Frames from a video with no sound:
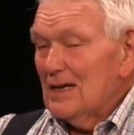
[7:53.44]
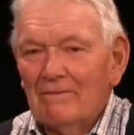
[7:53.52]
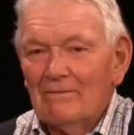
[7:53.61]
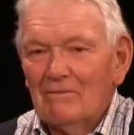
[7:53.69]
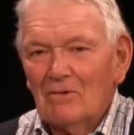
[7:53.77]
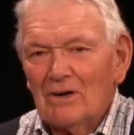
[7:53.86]

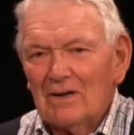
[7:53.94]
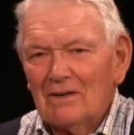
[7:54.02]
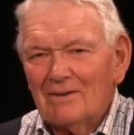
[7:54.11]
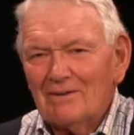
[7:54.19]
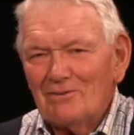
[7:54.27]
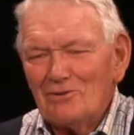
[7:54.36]
Well,
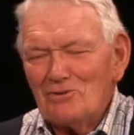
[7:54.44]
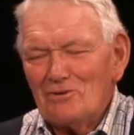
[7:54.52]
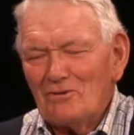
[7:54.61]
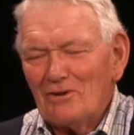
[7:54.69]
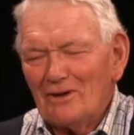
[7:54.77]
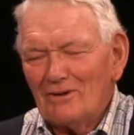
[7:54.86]
here's the
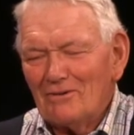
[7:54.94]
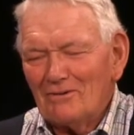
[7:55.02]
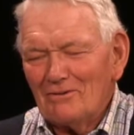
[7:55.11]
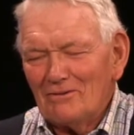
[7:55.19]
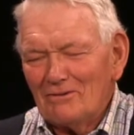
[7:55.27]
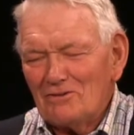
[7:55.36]
thing.
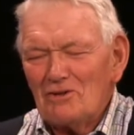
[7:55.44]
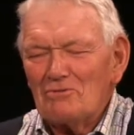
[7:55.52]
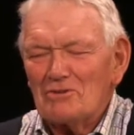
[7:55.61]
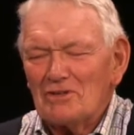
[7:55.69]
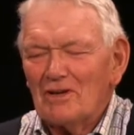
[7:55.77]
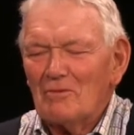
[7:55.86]
It's
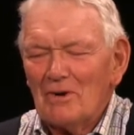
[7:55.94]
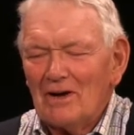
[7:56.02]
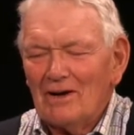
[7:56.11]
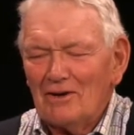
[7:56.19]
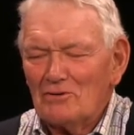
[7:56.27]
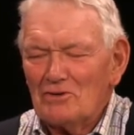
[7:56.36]
interesting about
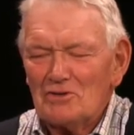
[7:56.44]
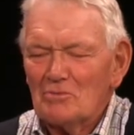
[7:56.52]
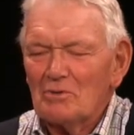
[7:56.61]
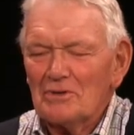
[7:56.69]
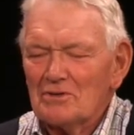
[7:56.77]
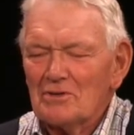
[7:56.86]
how
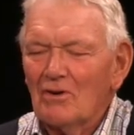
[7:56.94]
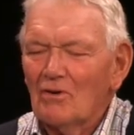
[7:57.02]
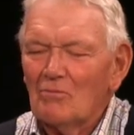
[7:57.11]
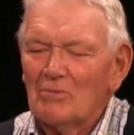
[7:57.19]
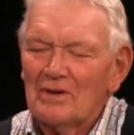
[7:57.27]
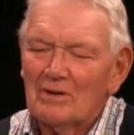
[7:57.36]
disciplines
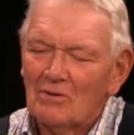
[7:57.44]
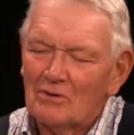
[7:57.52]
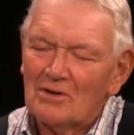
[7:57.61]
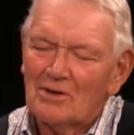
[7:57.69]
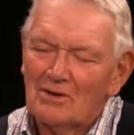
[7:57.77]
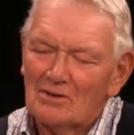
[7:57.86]
go, but
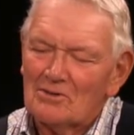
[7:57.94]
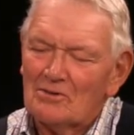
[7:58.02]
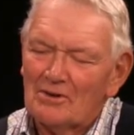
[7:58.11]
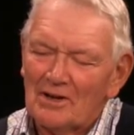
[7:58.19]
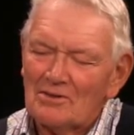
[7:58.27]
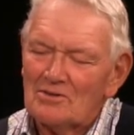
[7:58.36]
horticulture
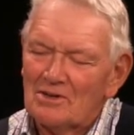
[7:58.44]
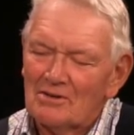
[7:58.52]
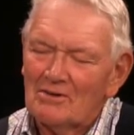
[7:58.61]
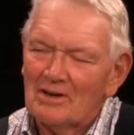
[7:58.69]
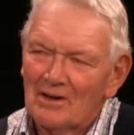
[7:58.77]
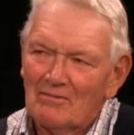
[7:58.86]
and
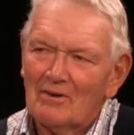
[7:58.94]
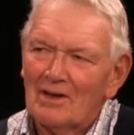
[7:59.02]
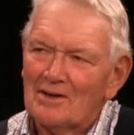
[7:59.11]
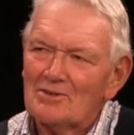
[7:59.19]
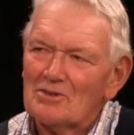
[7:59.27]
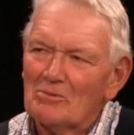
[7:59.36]
engineering have a
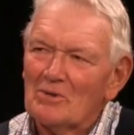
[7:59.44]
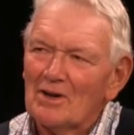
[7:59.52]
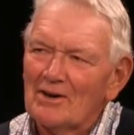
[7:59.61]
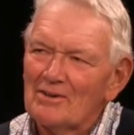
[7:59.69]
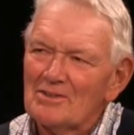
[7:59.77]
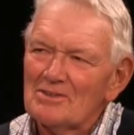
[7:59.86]
lot of
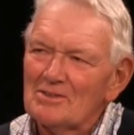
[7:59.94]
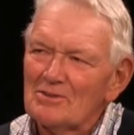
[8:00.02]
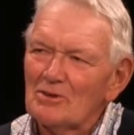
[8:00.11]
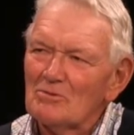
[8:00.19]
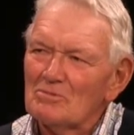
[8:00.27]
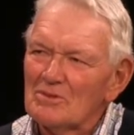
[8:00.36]
similarities in terms